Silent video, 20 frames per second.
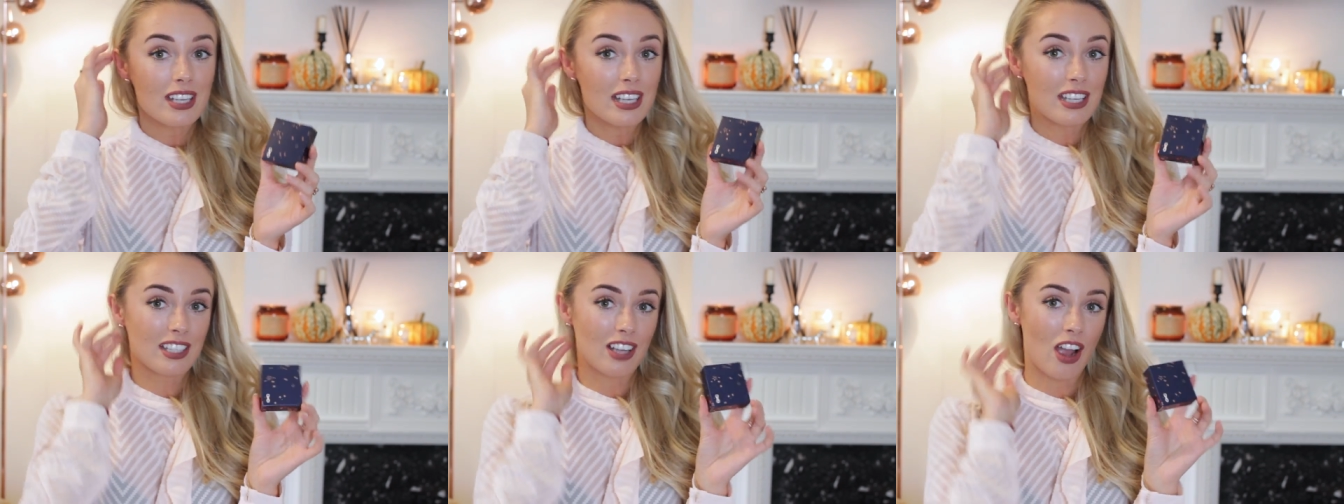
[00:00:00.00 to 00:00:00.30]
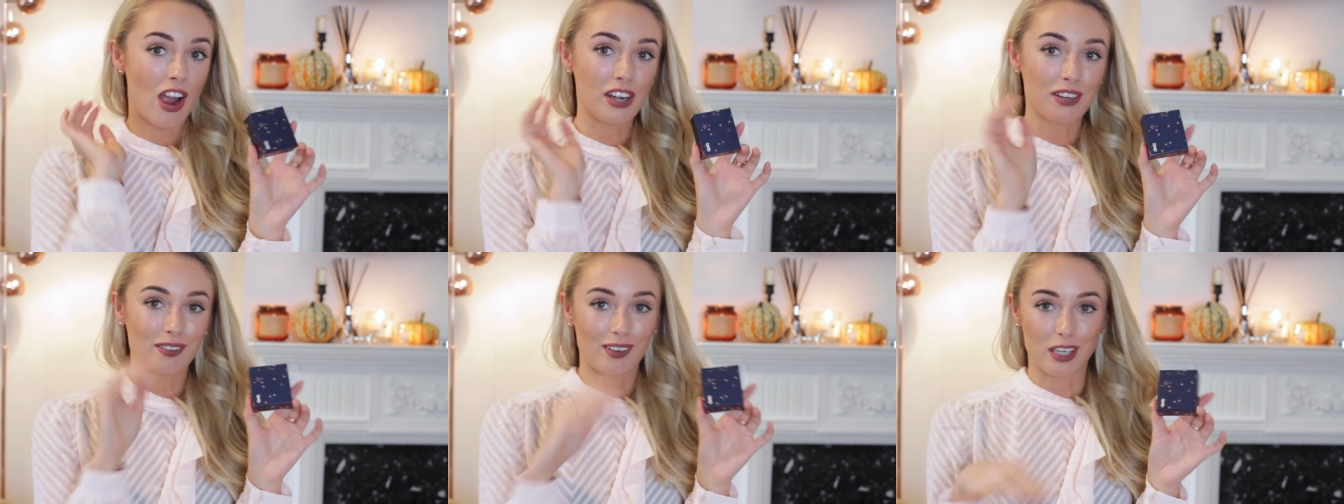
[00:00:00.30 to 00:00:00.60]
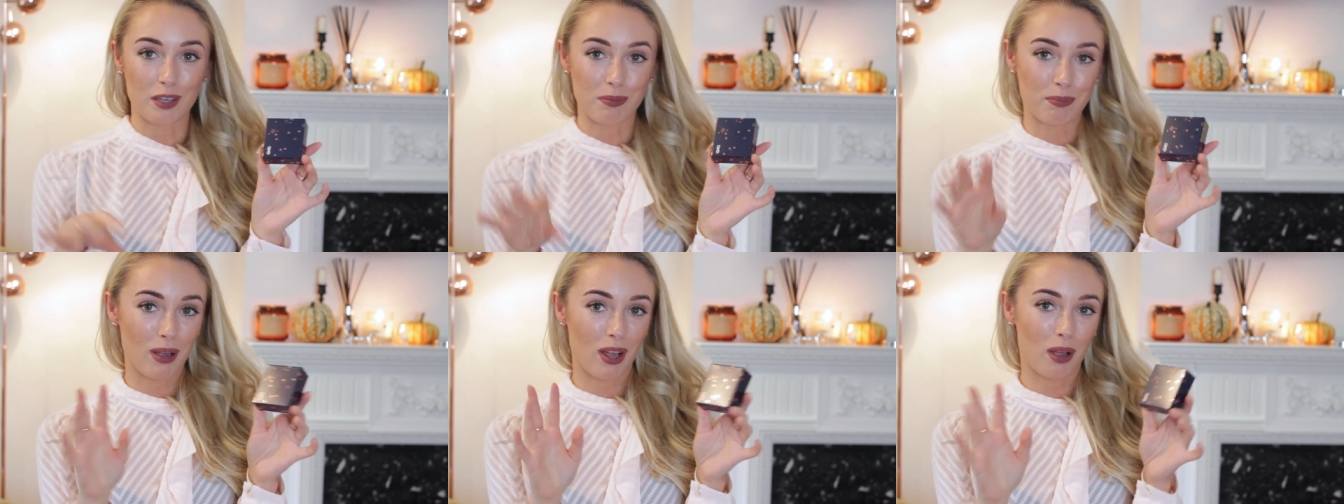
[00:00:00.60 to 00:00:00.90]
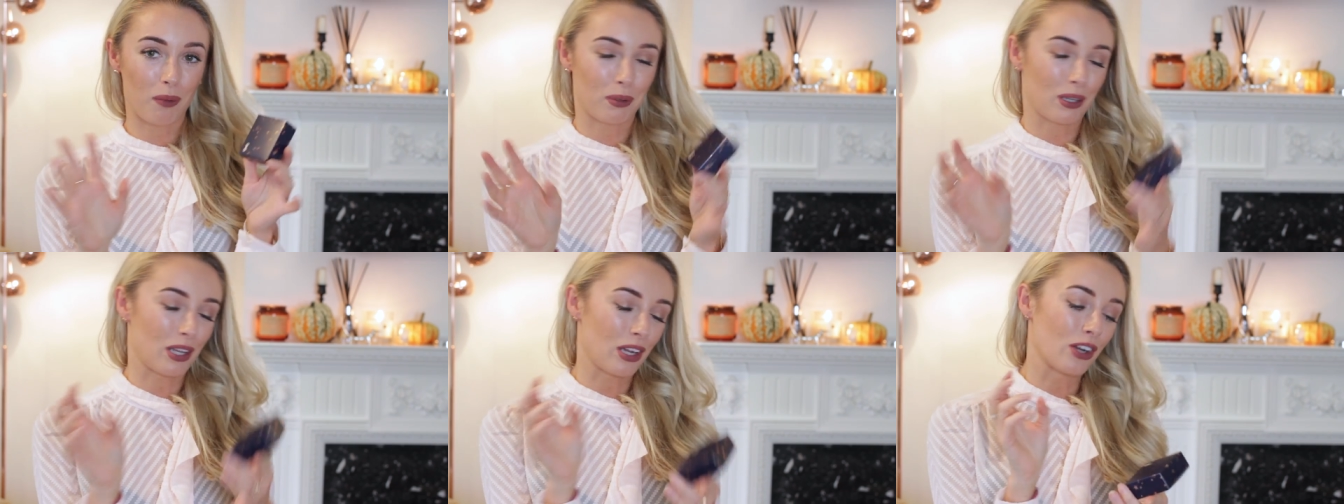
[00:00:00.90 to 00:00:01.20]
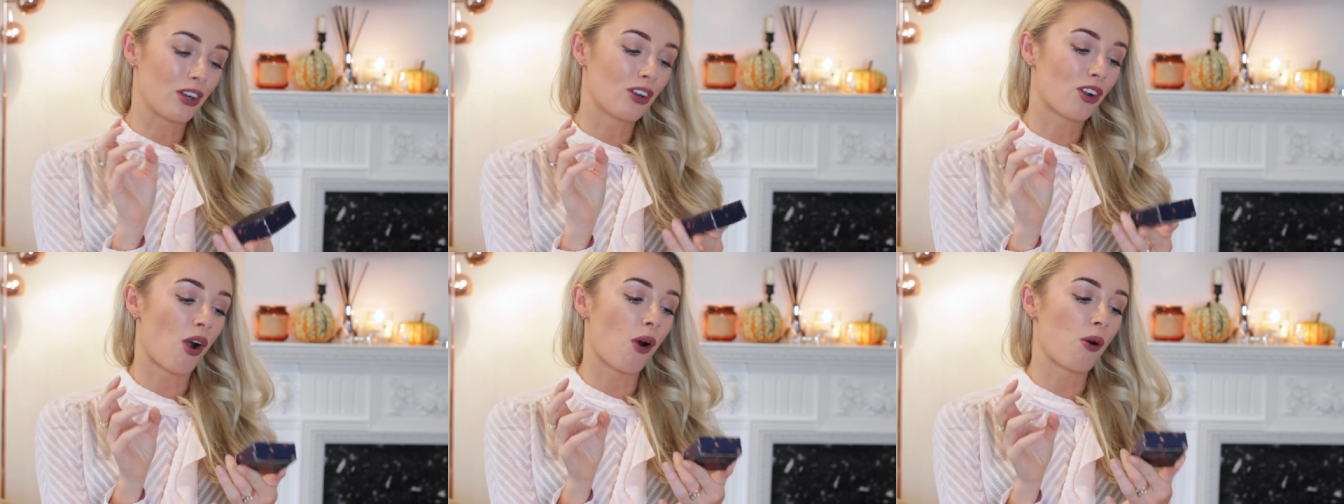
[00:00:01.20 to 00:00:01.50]
is kind of like a purple
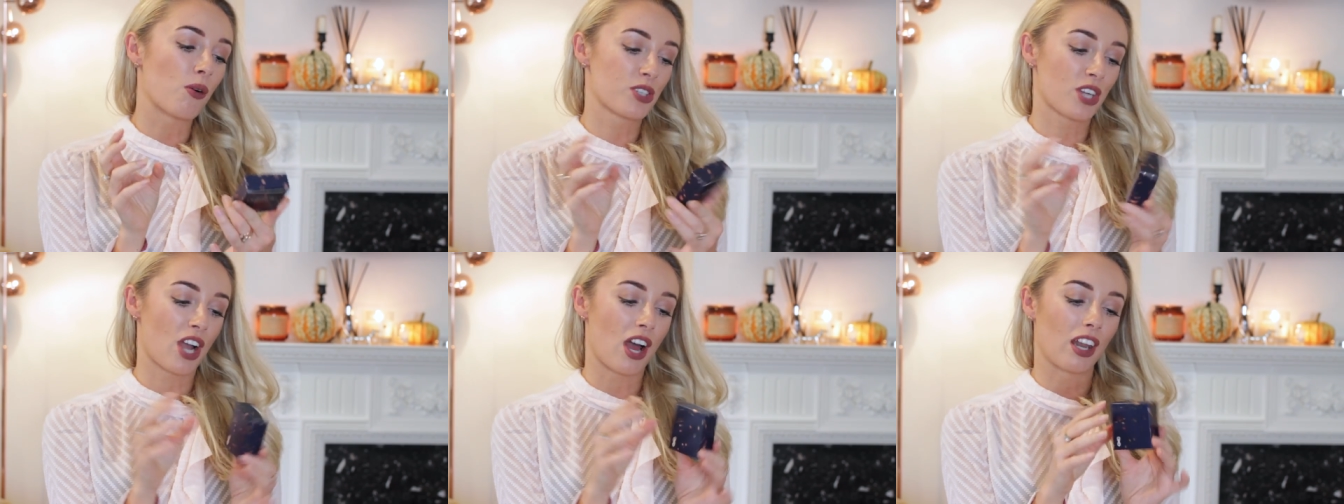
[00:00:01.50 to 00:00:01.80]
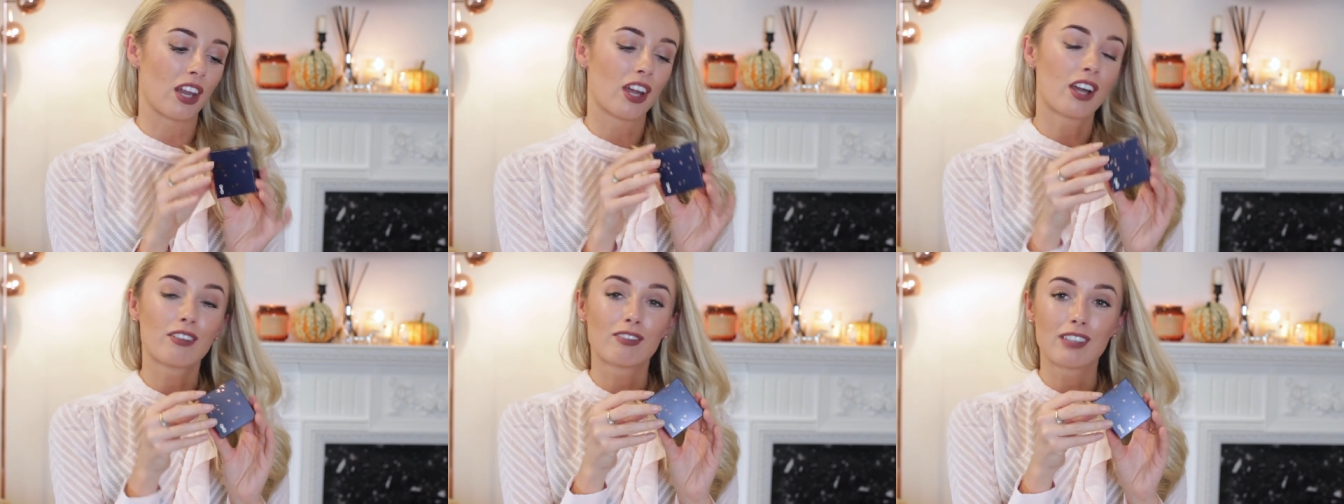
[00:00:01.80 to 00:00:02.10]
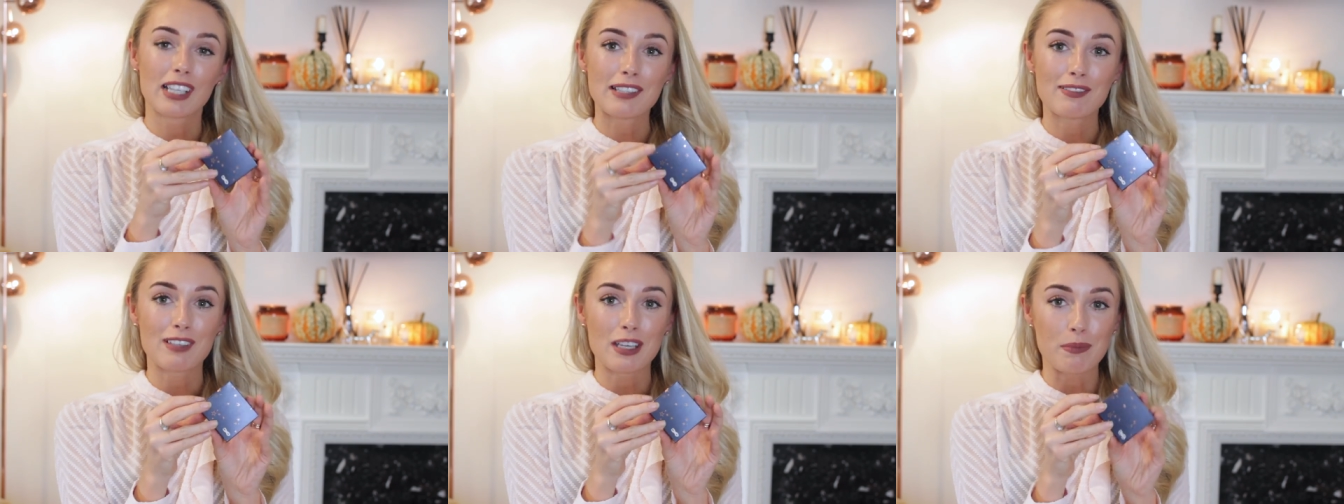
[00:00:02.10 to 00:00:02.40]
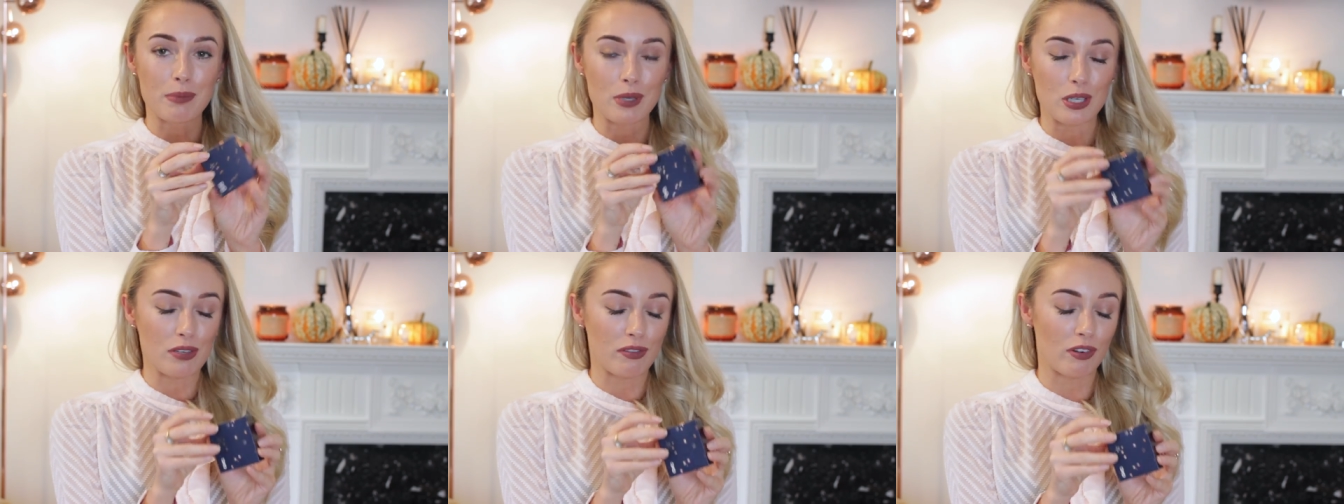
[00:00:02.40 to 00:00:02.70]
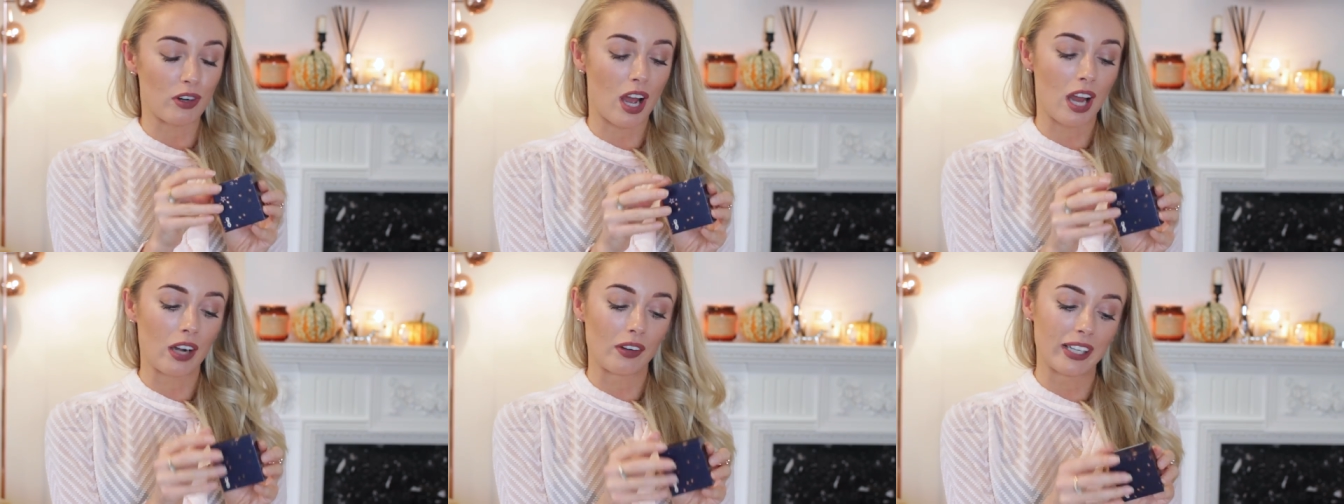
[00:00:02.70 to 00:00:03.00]
and gold colour, really really
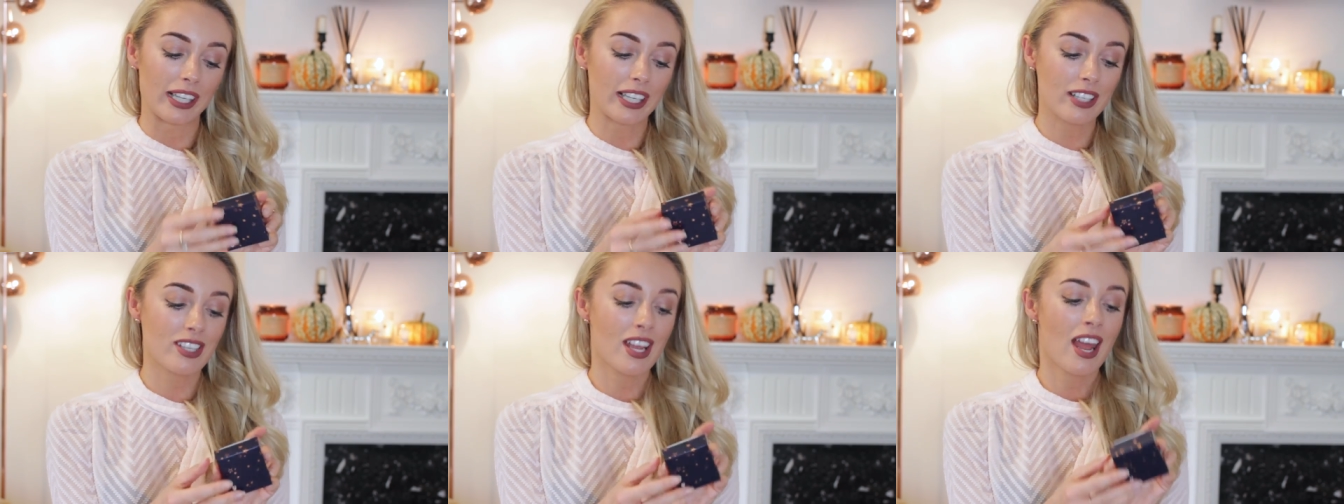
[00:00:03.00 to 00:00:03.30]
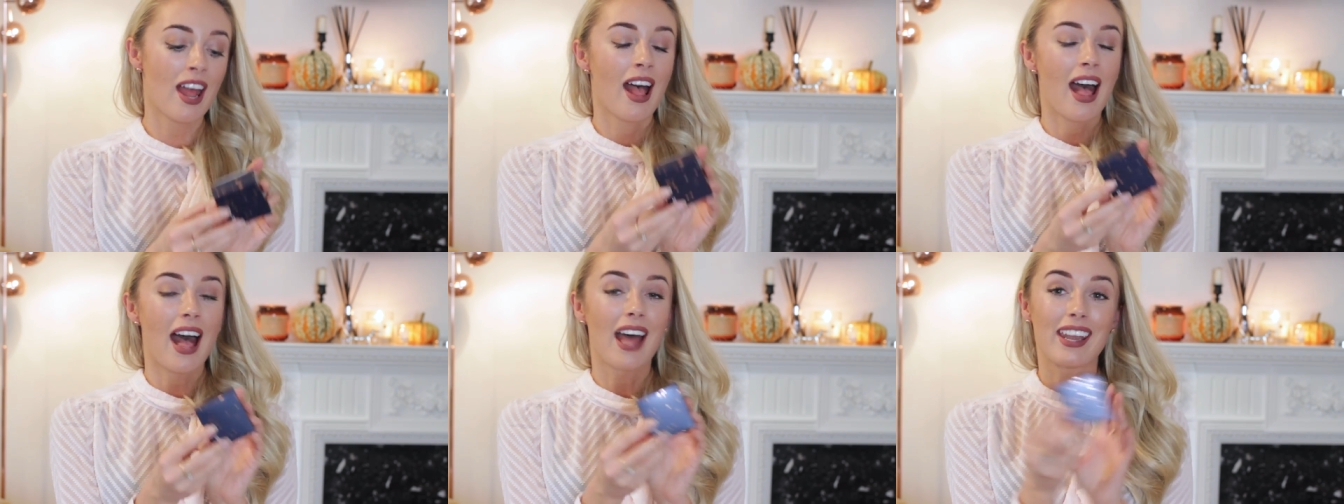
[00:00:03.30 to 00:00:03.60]
beautiful colourings,